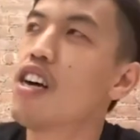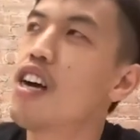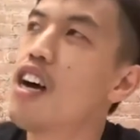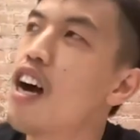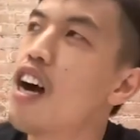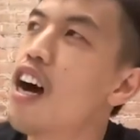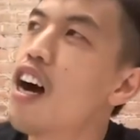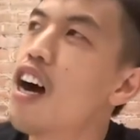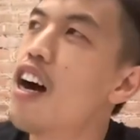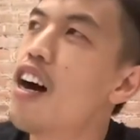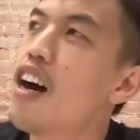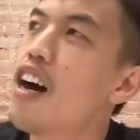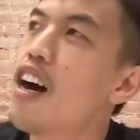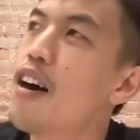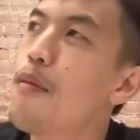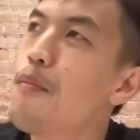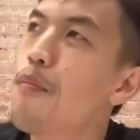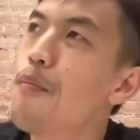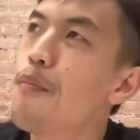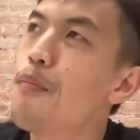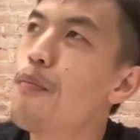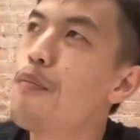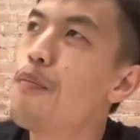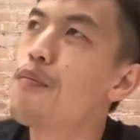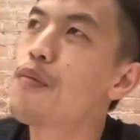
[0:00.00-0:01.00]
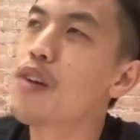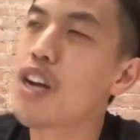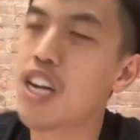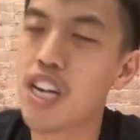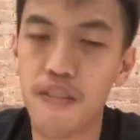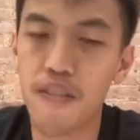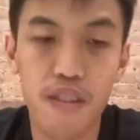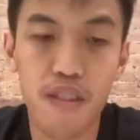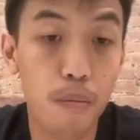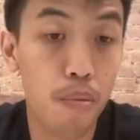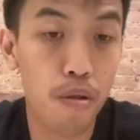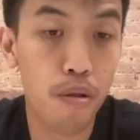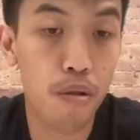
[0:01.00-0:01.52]
kind
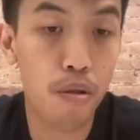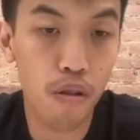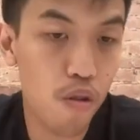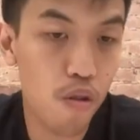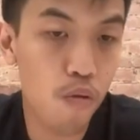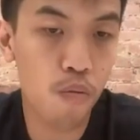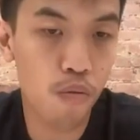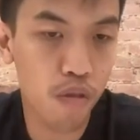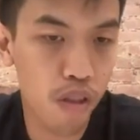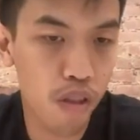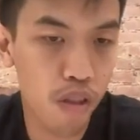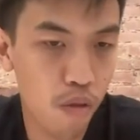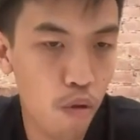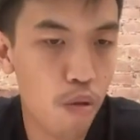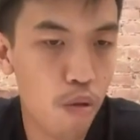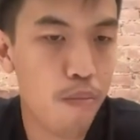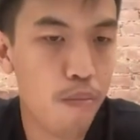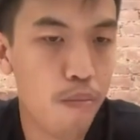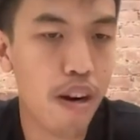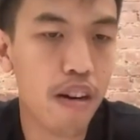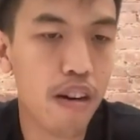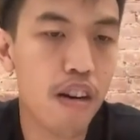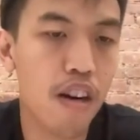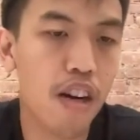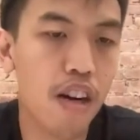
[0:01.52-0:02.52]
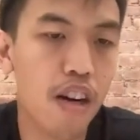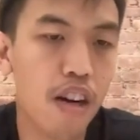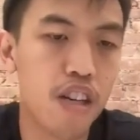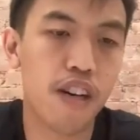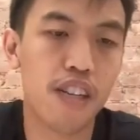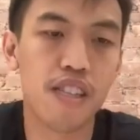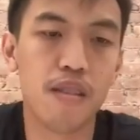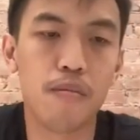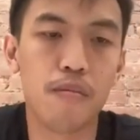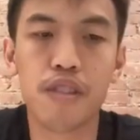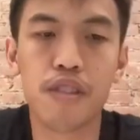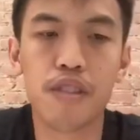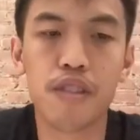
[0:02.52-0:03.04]
of deploy the warp route
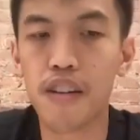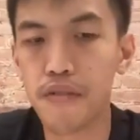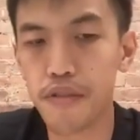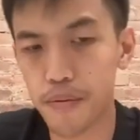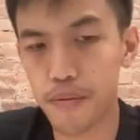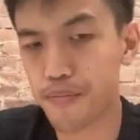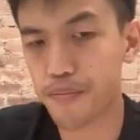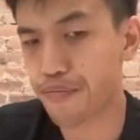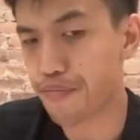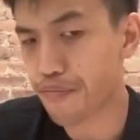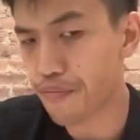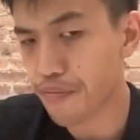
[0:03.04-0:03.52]
contracts themselves.